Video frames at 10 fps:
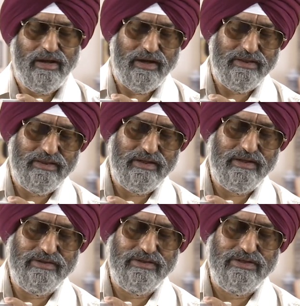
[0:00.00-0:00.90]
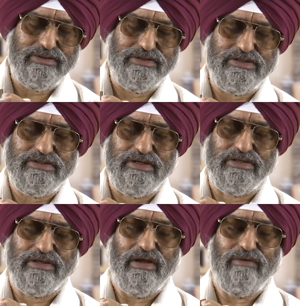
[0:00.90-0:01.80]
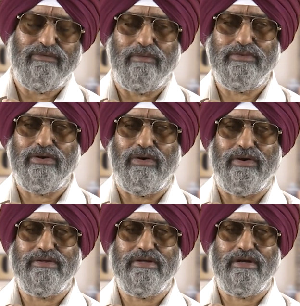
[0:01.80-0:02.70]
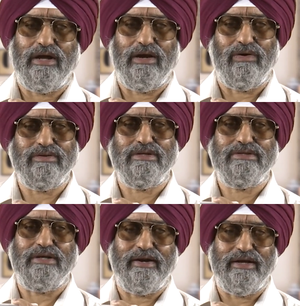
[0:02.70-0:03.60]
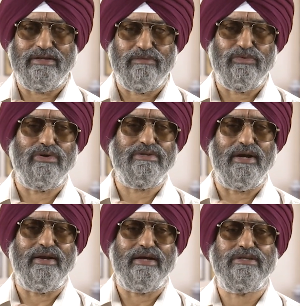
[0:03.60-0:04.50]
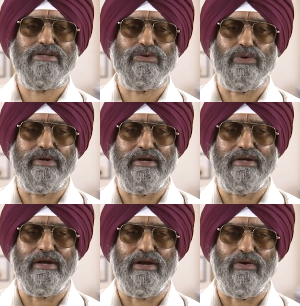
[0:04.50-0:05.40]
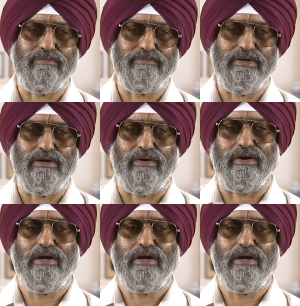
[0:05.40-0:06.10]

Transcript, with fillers: and then this distance from the origin along the z axis because z axis is oriented along me or